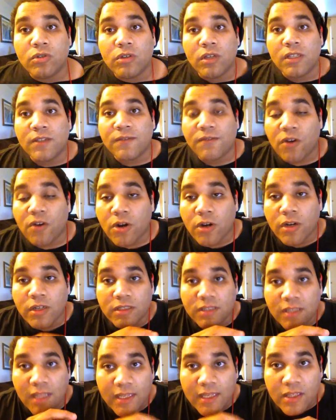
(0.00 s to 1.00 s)
as far
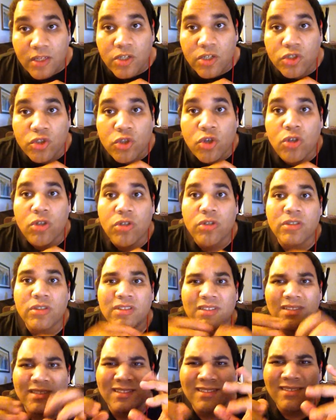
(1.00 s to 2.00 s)
as like the
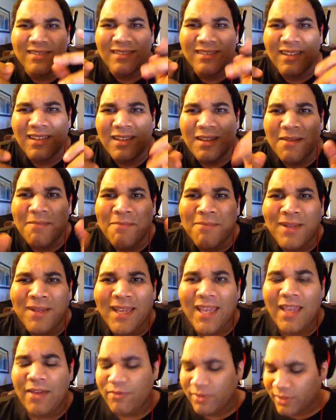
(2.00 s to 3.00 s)
controllers, to
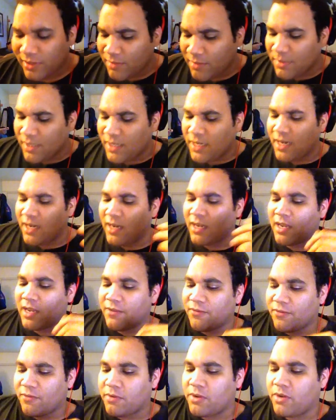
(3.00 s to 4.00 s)
playing with something that I
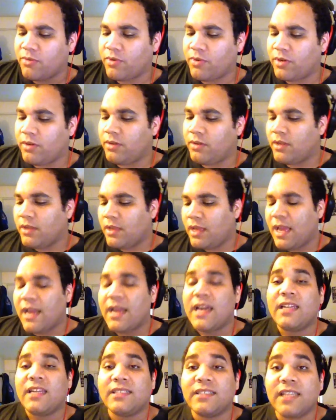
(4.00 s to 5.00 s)
got from Goodwill. I
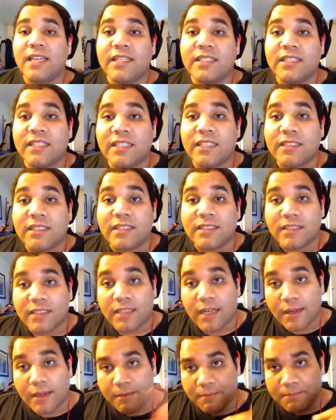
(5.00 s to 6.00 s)
got a Sega Genesis
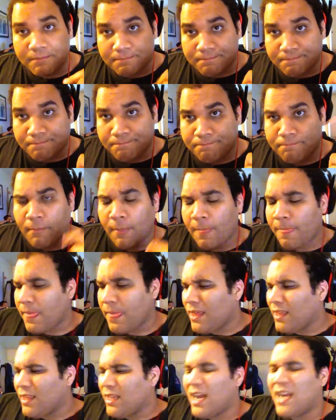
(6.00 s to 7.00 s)
today.
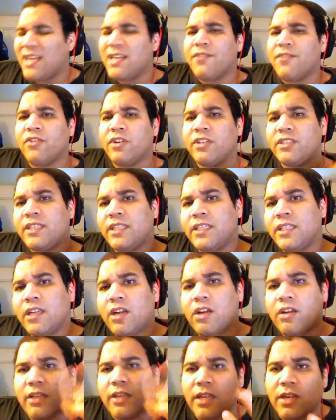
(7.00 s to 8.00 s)
I never intended
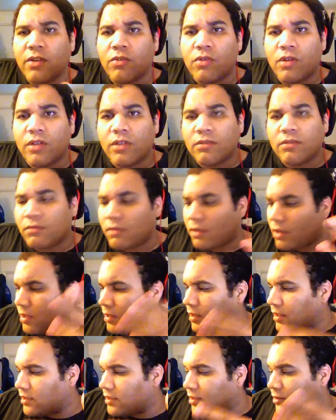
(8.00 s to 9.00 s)
on getting one
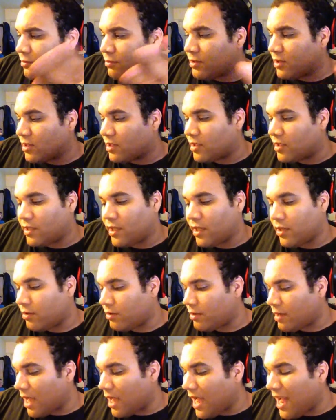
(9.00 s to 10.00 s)
unless it was a good
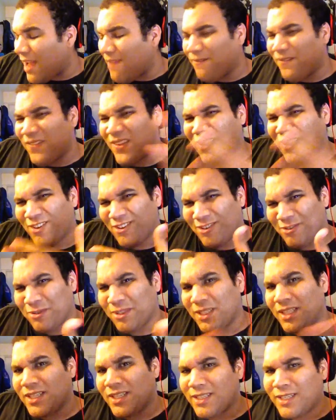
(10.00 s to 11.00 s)
deal. I feel it
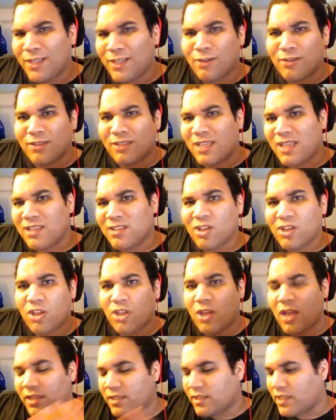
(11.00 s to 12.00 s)
was a good deal because
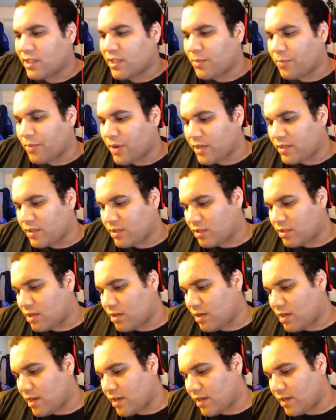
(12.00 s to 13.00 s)
I checked the prices
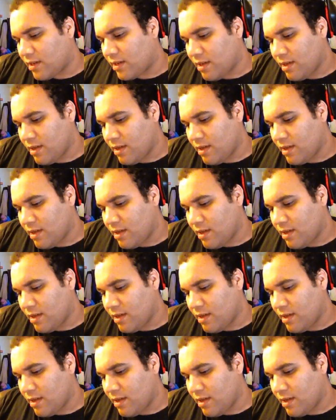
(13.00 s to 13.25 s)
online.